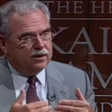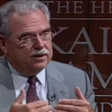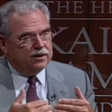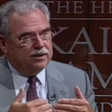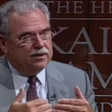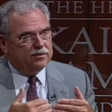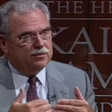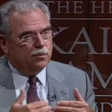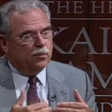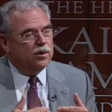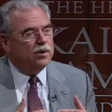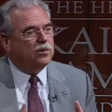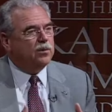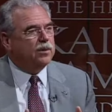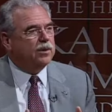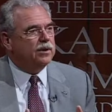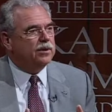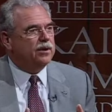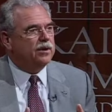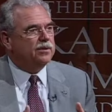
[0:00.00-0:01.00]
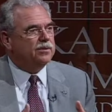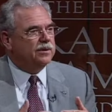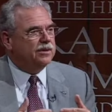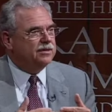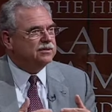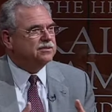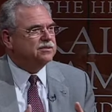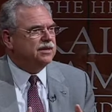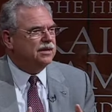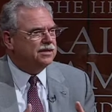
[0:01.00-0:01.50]
in one way or another,
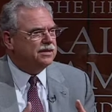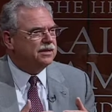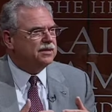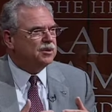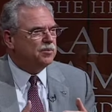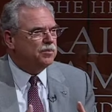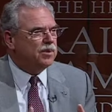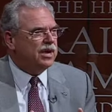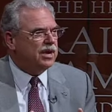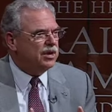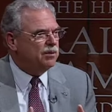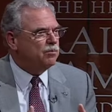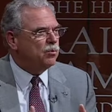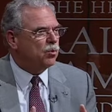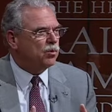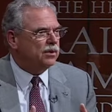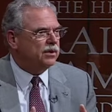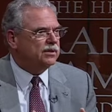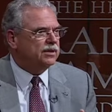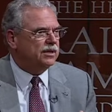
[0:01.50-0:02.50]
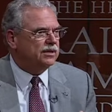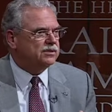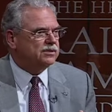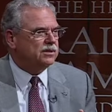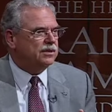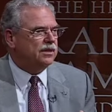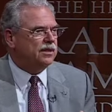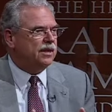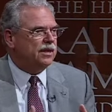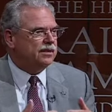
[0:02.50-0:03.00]
incented to pay more
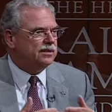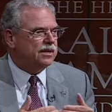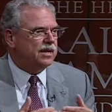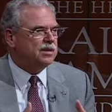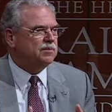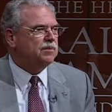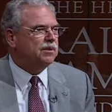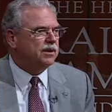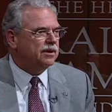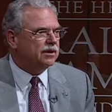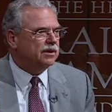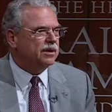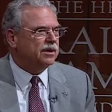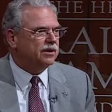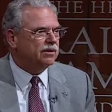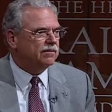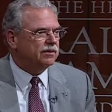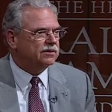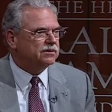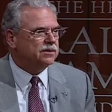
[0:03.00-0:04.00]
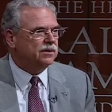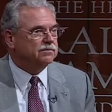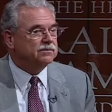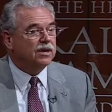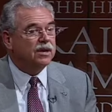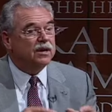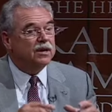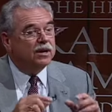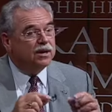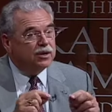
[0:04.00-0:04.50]
attention to that, take better care of ourselves,
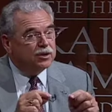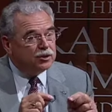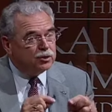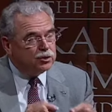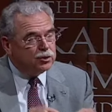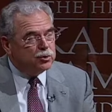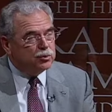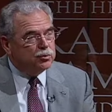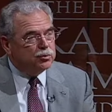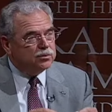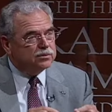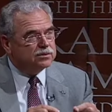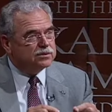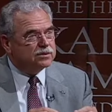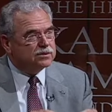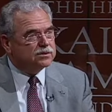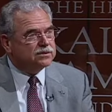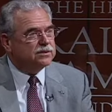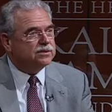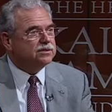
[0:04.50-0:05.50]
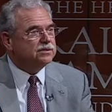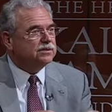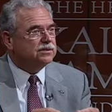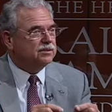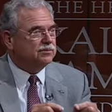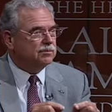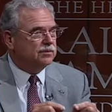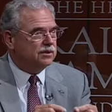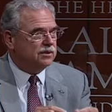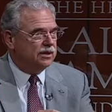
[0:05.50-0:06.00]
use the
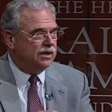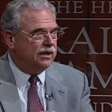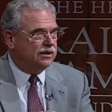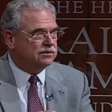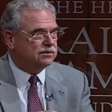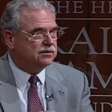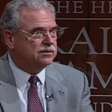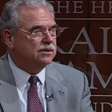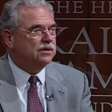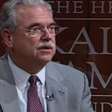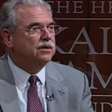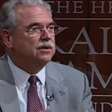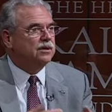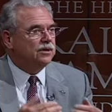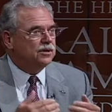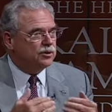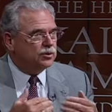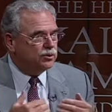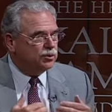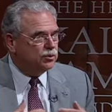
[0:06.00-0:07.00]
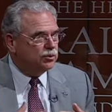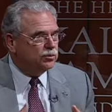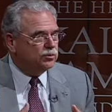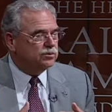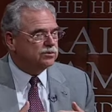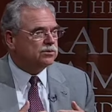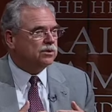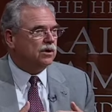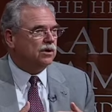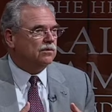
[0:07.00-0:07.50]
system less,
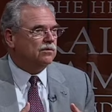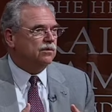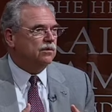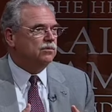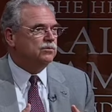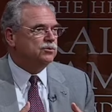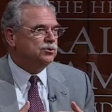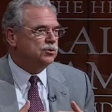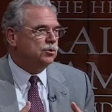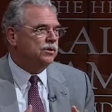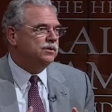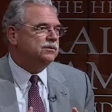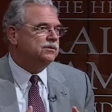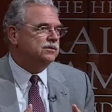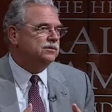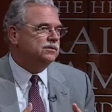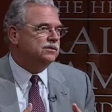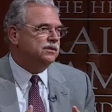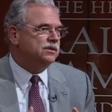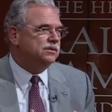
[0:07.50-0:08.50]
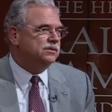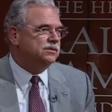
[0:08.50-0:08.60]
use our own choices and